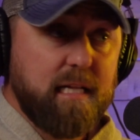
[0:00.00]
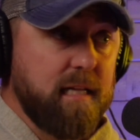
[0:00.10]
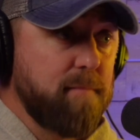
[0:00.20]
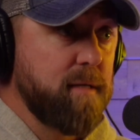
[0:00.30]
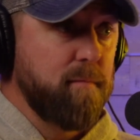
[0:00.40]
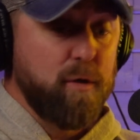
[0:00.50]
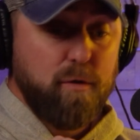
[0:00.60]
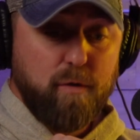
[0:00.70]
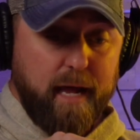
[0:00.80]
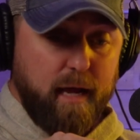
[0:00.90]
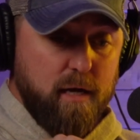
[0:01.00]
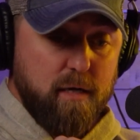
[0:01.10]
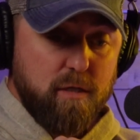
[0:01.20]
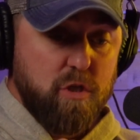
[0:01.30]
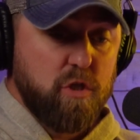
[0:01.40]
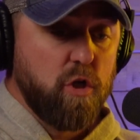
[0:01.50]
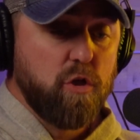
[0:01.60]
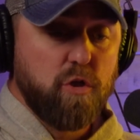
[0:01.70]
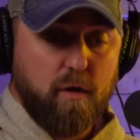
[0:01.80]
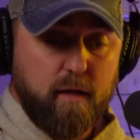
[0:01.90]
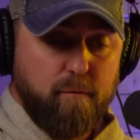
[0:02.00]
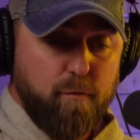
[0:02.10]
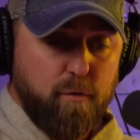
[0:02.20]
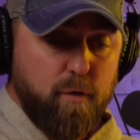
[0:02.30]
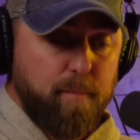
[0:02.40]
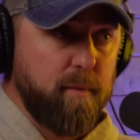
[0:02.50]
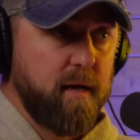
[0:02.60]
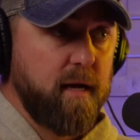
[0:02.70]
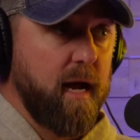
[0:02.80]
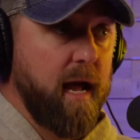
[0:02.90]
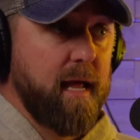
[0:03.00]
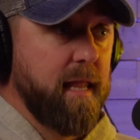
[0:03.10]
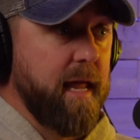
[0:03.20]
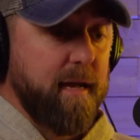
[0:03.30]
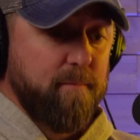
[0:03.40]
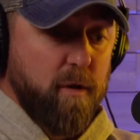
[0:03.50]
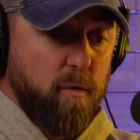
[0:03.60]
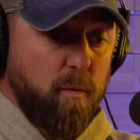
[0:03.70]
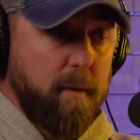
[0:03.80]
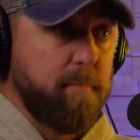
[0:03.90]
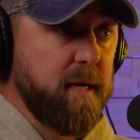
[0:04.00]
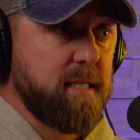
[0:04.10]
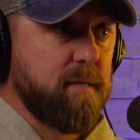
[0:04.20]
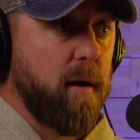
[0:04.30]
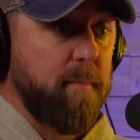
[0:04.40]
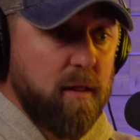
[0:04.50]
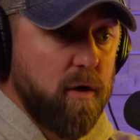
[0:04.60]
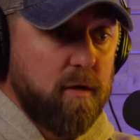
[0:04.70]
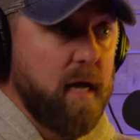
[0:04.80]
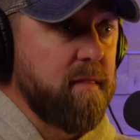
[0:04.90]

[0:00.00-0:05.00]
It clipped them, dude, like surgical, like, whoop. Like when we picked them up, it